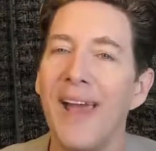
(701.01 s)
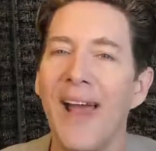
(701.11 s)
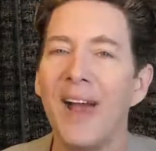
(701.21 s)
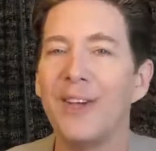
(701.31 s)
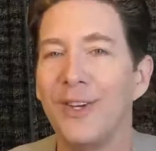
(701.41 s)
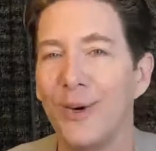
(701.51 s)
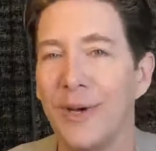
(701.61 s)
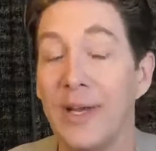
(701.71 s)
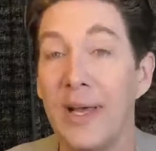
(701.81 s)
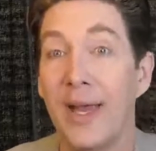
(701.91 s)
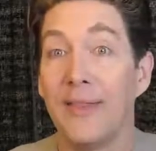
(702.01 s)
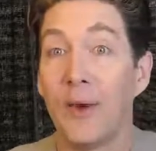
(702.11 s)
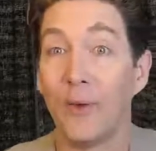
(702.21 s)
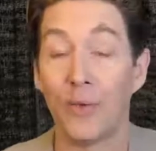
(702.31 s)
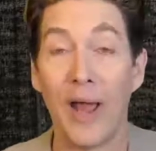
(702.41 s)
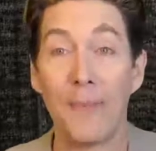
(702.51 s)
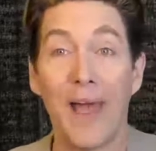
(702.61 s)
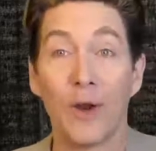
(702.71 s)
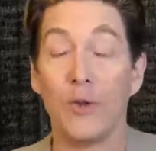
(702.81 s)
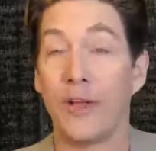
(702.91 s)
How are you doing? And they would write
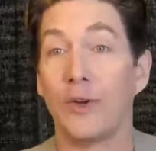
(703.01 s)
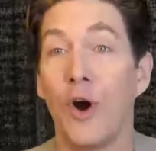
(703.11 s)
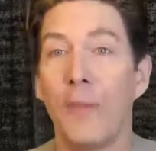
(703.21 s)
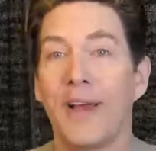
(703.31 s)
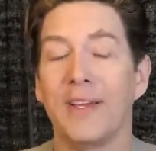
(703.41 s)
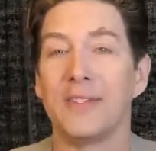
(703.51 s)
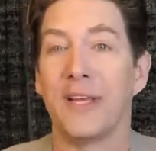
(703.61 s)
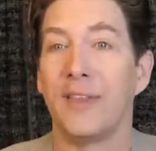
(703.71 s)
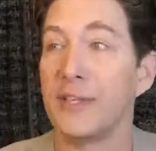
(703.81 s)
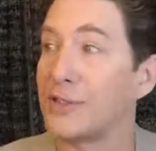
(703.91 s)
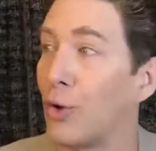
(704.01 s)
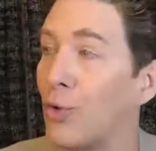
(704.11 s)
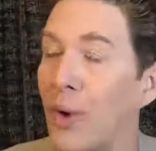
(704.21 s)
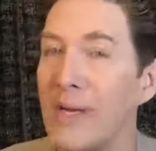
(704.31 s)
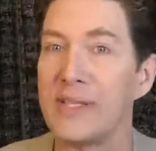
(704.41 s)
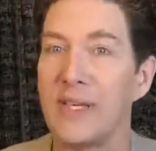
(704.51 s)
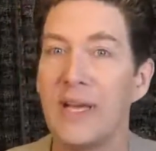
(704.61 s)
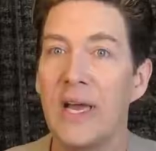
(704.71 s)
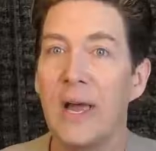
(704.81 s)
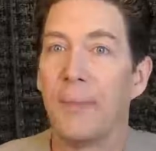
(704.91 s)
back or they'd call back and say, that's so crazy.
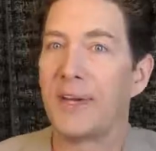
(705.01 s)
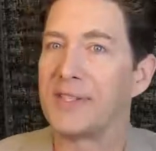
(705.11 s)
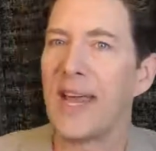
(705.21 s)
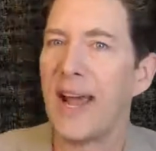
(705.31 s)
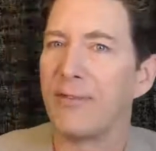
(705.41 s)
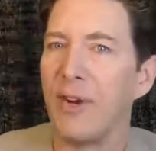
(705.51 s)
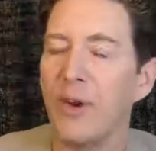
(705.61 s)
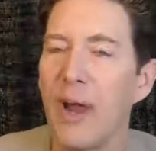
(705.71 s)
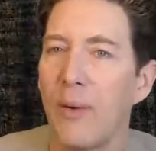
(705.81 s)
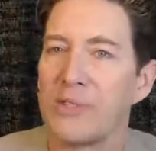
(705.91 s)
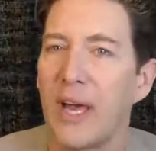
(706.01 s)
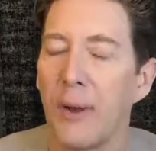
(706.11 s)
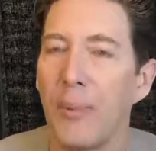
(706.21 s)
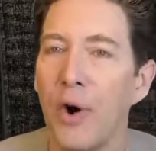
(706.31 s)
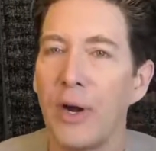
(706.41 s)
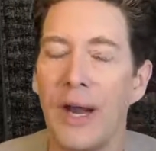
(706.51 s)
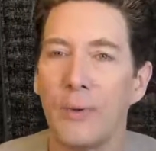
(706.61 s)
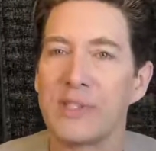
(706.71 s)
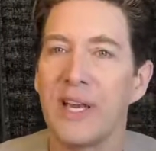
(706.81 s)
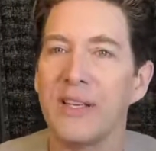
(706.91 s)
Because that afternoon I was at a party and I
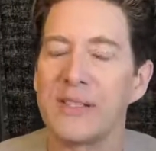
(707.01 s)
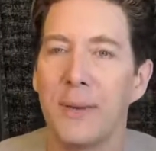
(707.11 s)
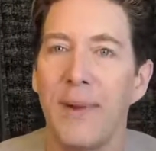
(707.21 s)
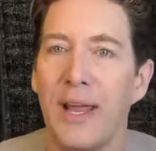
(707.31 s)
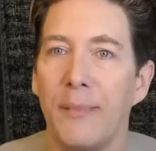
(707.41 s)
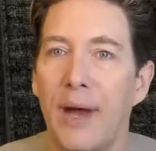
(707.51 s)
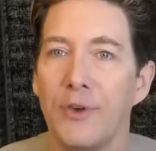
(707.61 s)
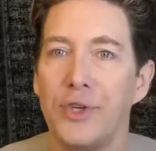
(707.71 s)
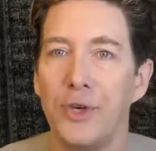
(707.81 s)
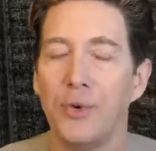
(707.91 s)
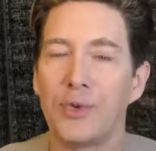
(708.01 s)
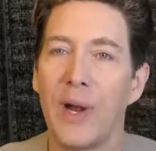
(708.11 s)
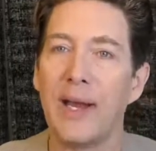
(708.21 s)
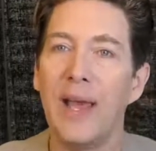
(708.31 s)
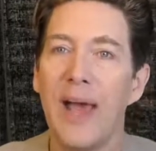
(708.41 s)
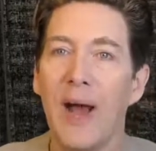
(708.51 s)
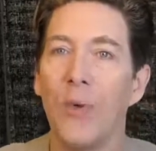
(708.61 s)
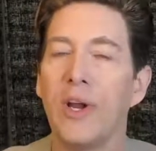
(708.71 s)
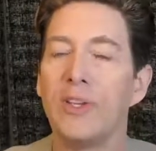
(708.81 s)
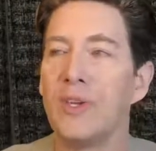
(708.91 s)
was telling somebody about you and I
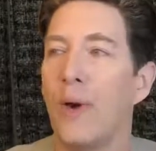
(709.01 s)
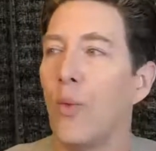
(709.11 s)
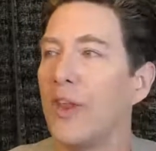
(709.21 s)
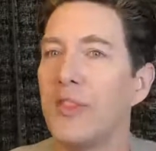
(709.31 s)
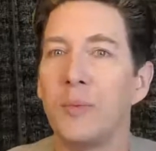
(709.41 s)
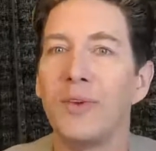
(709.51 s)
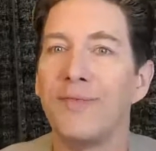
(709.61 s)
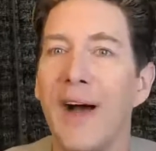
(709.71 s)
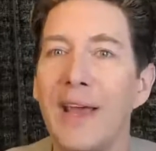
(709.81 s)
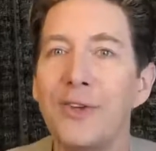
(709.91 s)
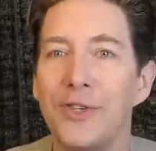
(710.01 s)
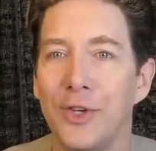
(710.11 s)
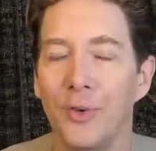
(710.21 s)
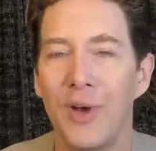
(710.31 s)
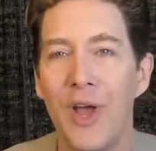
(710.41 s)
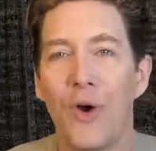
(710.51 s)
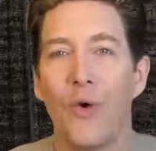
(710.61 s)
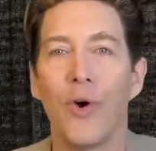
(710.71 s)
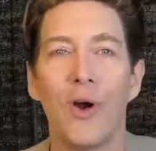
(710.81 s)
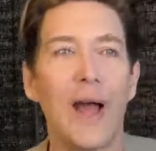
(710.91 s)
wanted them to find you.
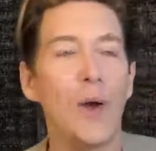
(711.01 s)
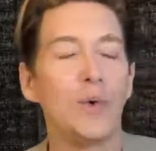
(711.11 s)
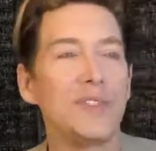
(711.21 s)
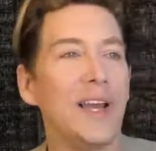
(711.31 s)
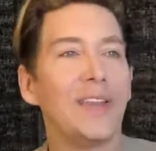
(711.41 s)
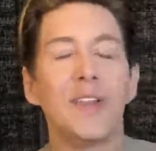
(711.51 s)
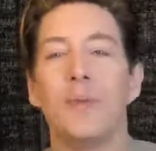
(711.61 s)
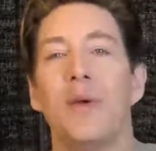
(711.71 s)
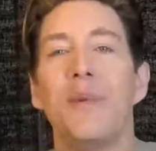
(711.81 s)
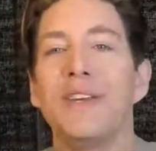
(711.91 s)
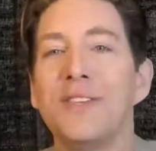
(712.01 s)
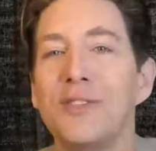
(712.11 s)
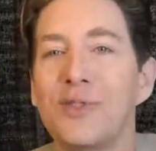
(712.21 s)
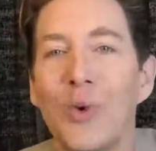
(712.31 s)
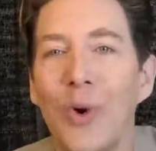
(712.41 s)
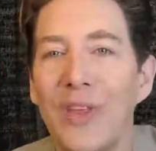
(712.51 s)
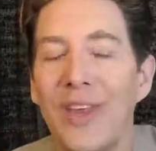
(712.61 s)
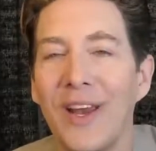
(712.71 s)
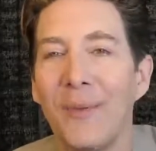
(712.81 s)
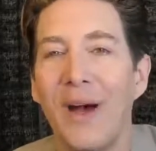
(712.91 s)
Or I was telling them an amazing story
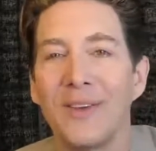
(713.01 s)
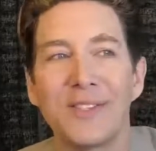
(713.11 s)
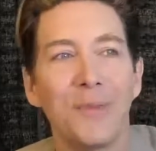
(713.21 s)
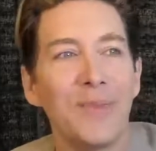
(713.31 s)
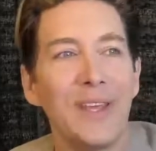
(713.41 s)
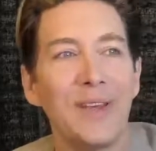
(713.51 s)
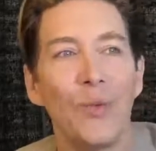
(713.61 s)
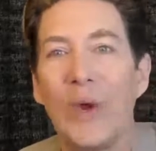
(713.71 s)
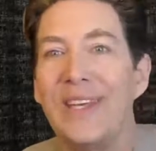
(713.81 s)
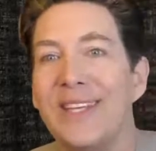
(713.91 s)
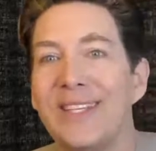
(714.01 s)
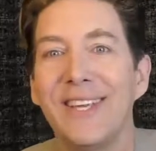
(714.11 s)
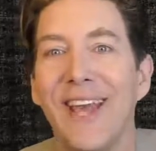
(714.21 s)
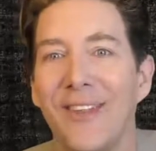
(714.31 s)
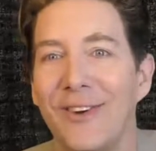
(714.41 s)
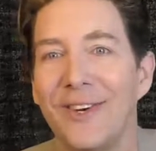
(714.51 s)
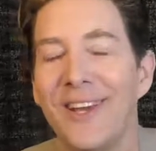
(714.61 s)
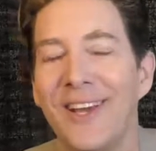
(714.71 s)
that about something we did together.